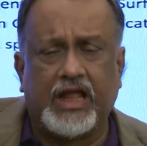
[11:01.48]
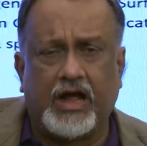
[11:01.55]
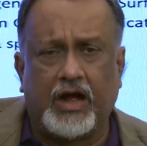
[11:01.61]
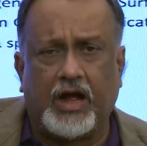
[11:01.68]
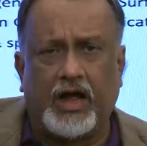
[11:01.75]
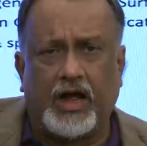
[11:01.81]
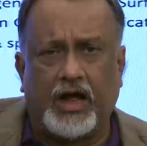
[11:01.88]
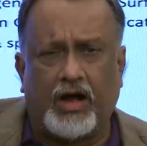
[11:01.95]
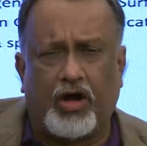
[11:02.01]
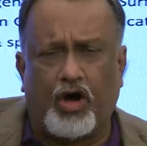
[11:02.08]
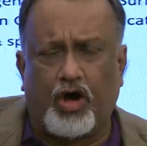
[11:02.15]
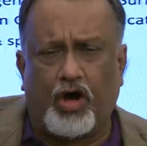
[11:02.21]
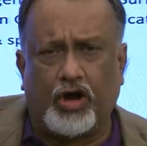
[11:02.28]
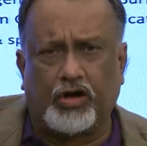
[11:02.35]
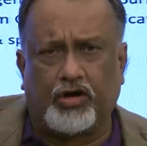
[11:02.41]

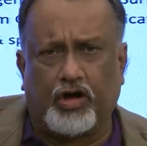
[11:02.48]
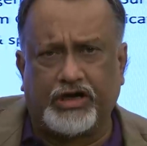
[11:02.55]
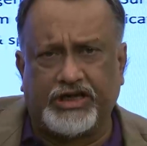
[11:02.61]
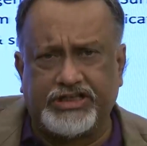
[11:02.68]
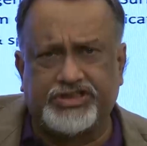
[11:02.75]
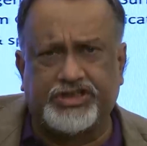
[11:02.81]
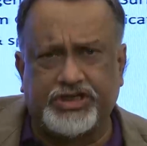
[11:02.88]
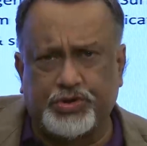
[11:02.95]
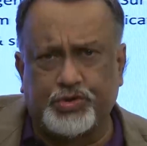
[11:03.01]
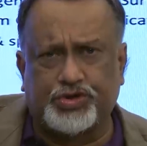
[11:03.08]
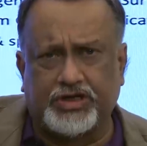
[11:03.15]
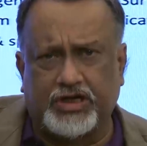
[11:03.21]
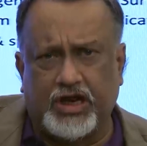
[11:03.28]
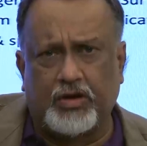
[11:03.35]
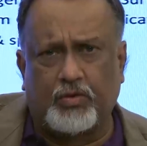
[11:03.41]
or
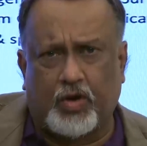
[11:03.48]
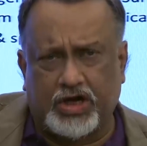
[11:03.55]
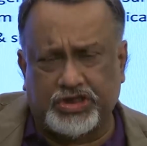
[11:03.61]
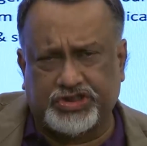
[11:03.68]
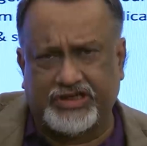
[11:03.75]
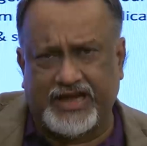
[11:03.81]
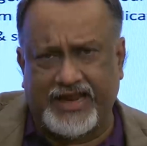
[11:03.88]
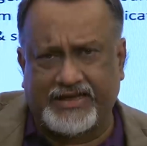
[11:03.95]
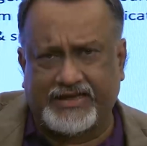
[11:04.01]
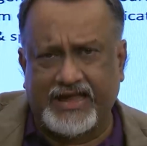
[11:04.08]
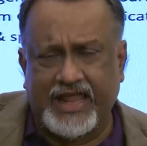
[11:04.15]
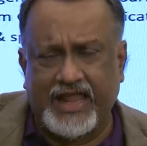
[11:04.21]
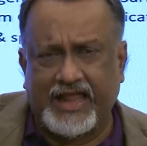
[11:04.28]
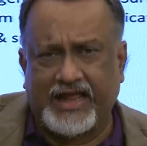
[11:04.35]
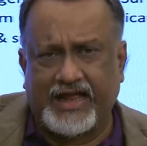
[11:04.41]
institutional wash, like
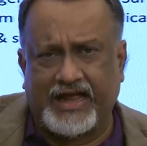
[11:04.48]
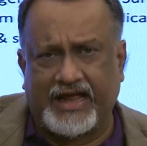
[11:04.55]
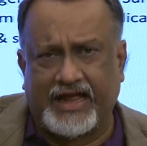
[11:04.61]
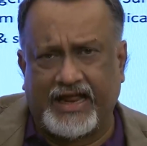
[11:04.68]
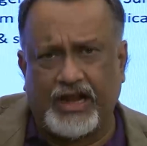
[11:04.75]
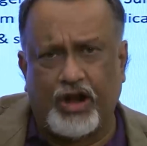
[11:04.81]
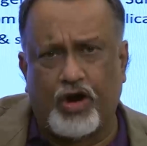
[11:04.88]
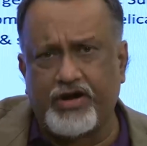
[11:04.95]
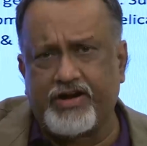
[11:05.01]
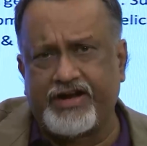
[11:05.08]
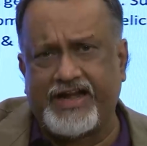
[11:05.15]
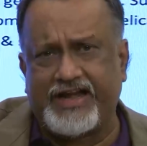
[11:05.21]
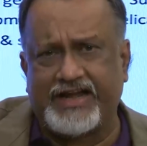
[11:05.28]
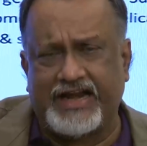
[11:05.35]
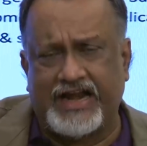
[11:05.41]
a
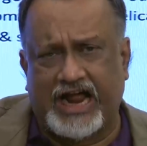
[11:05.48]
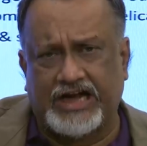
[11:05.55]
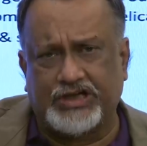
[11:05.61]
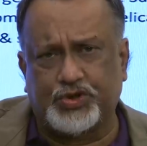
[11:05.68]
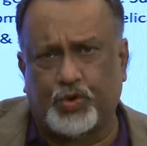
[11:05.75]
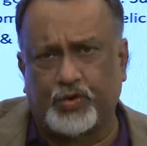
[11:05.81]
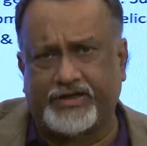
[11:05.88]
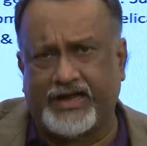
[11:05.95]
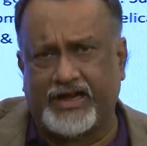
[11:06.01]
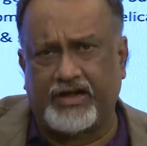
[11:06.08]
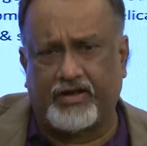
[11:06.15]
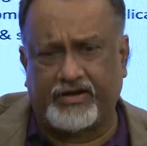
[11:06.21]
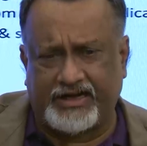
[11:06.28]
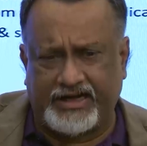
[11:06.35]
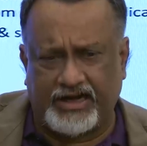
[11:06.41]
laundry in a large hotel
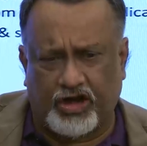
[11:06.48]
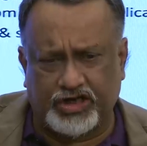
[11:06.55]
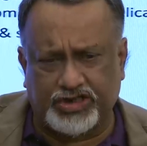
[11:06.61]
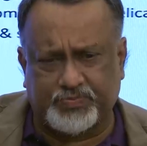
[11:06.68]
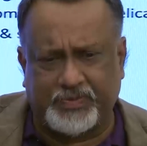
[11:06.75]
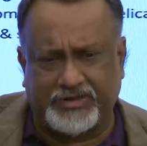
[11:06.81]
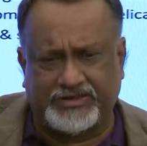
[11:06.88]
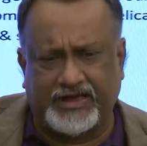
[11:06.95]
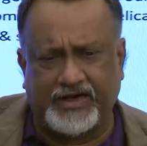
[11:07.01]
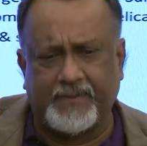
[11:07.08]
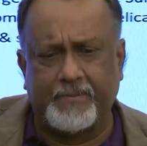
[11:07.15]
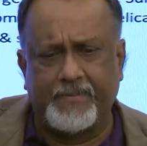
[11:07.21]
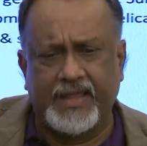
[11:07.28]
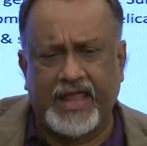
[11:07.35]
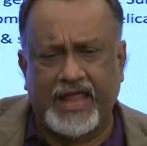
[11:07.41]
or in a hospital,
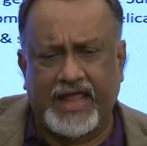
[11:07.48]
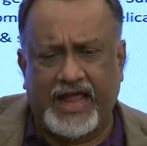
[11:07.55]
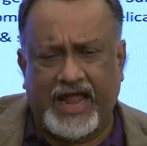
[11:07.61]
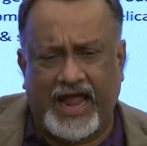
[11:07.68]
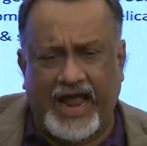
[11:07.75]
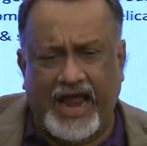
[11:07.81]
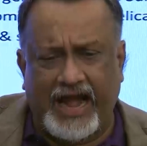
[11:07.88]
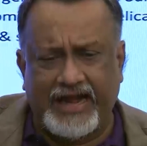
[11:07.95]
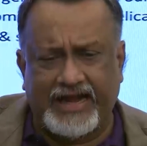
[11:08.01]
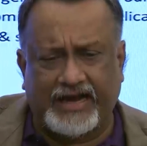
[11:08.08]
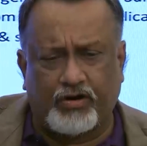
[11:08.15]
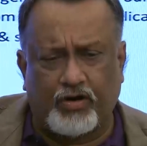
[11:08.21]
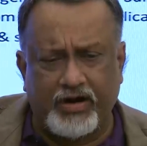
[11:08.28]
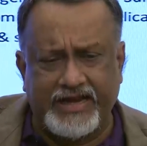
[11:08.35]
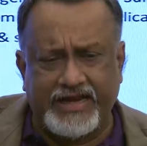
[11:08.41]
and
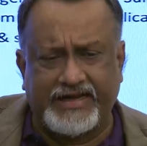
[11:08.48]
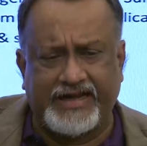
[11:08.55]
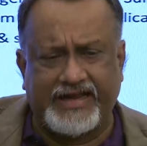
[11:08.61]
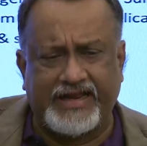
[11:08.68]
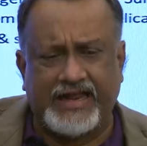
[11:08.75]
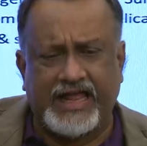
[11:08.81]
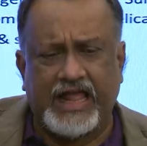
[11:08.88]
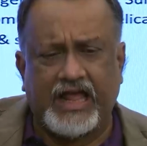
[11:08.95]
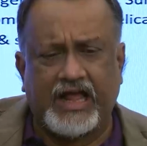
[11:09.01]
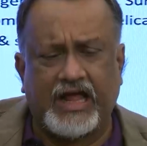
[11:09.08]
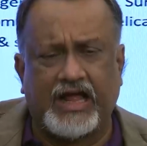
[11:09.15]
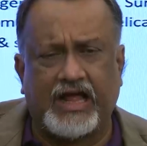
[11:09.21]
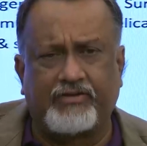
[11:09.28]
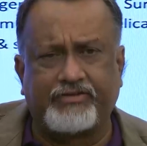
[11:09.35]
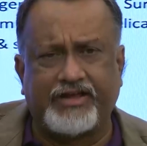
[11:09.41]
accordingly
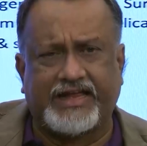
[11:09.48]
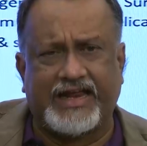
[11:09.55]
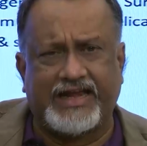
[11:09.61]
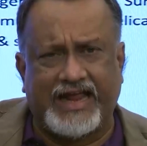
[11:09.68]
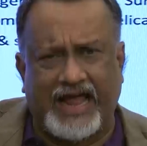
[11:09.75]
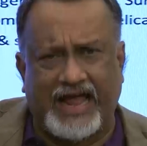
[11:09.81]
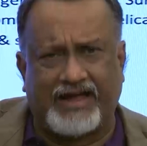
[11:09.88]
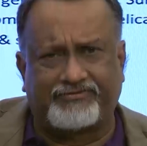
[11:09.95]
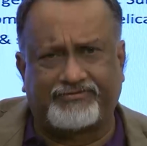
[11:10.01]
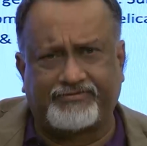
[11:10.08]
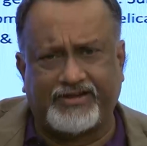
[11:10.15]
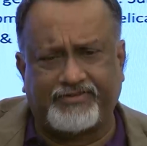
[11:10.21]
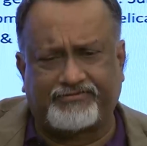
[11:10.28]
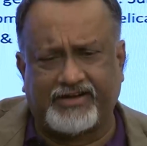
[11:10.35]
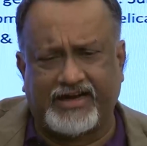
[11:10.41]
we can have
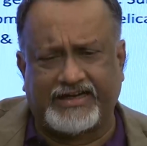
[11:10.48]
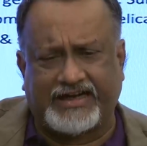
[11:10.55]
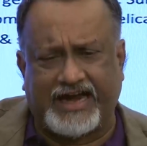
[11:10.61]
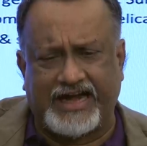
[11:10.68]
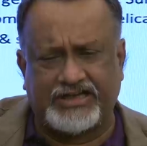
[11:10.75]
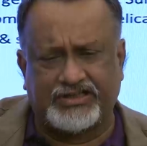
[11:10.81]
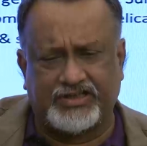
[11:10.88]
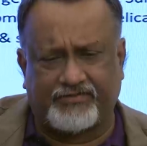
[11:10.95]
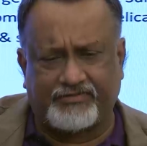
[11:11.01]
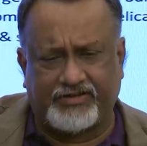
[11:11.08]
different kinds of